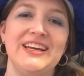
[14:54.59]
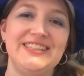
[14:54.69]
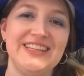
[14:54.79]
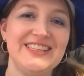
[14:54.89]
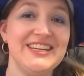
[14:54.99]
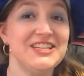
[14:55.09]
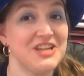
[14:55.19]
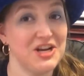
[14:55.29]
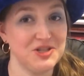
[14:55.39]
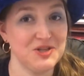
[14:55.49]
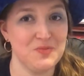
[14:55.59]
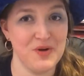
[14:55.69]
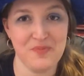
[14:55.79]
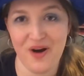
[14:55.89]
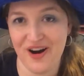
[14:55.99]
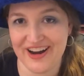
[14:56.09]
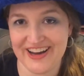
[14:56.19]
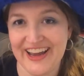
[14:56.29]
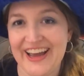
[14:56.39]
Disney is not just one park.